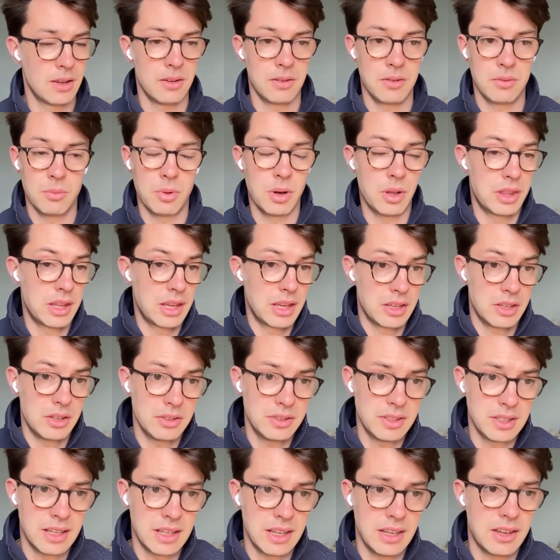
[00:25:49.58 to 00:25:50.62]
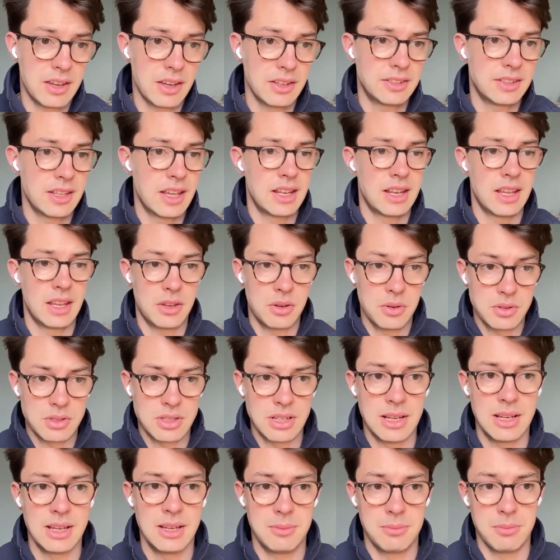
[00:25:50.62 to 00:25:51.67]
well, they're using EcoSend, they're
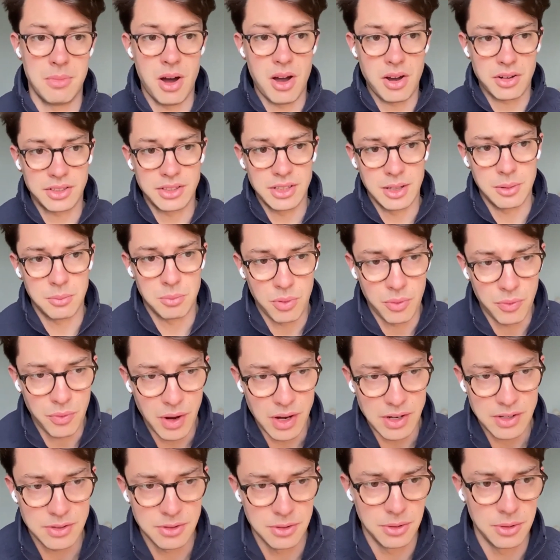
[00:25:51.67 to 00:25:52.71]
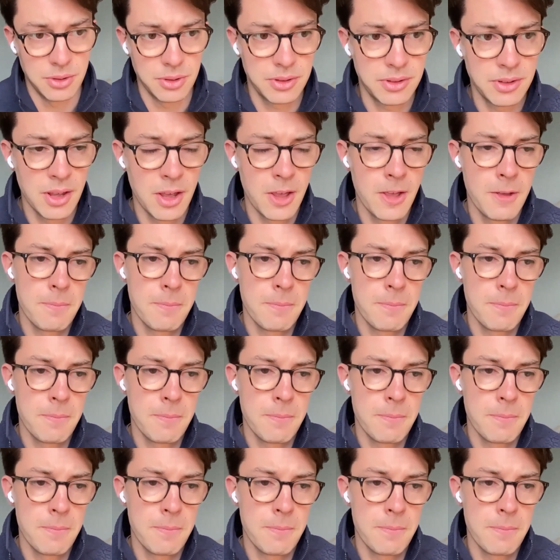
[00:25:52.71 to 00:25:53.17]
usually marketing professionals.